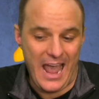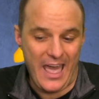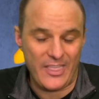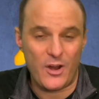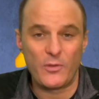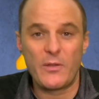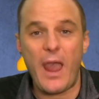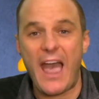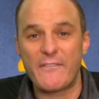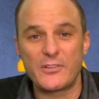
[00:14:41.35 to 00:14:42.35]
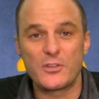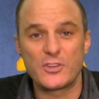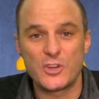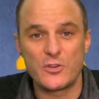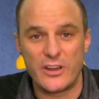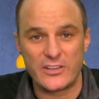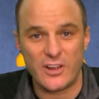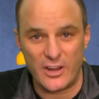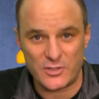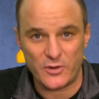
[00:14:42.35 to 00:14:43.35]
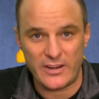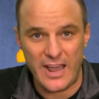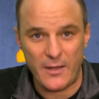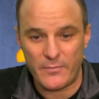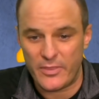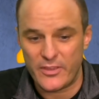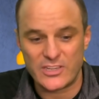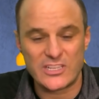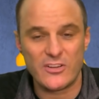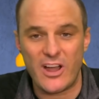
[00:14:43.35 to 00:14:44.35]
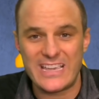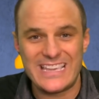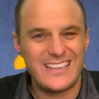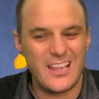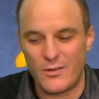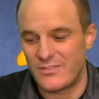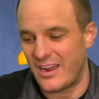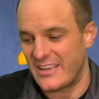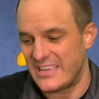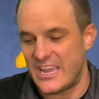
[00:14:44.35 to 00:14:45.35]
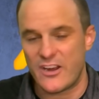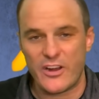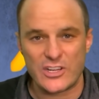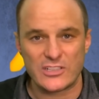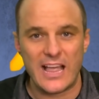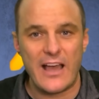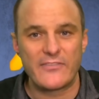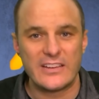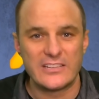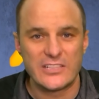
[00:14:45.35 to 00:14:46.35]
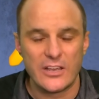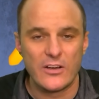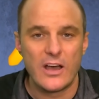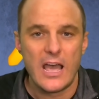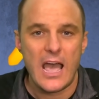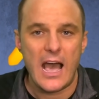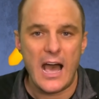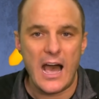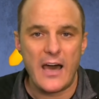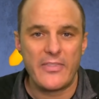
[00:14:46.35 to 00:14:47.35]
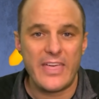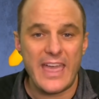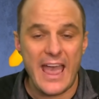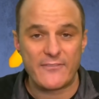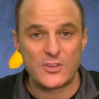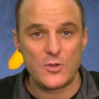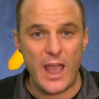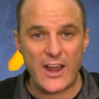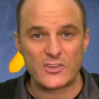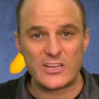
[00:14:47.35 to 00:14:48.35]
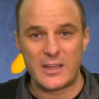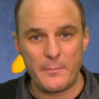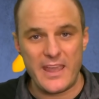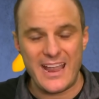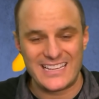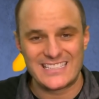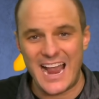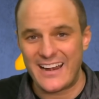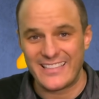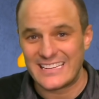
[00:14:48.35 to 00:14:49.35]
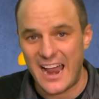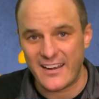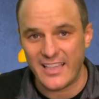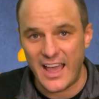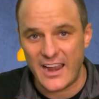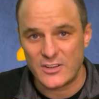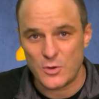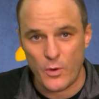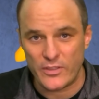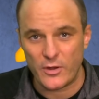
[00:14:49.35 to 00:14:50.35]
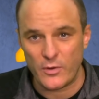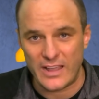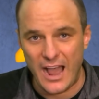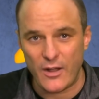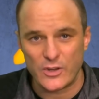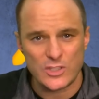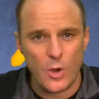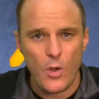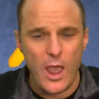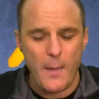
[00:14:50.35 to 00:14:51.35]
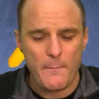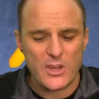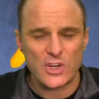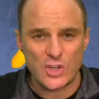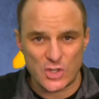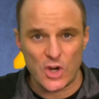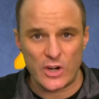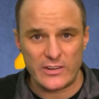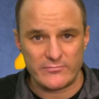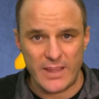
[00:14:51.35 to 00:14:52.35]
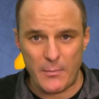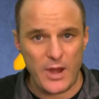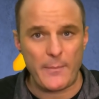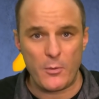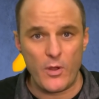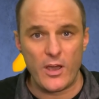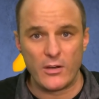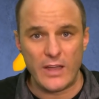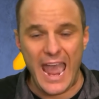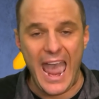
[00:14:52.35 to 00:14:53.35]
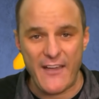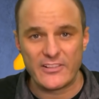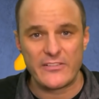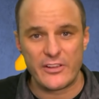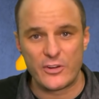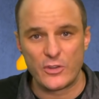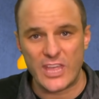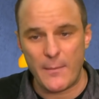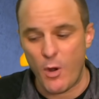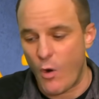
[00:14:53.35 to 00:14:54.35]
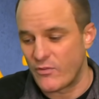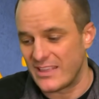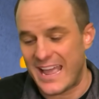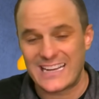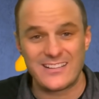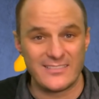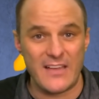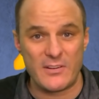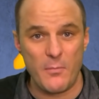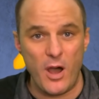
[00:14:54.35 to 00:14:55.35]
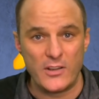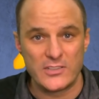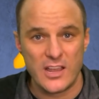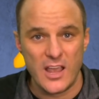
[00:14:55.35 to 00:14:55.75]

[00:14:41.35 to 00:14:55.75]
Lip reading: They're only halfway through their junior years of high school right now. There's still a year-ish left until they have to actually commit and sign on the dotted line to where they're going to college. So Michigan should and probably will heavily recruit them over the next 11 months.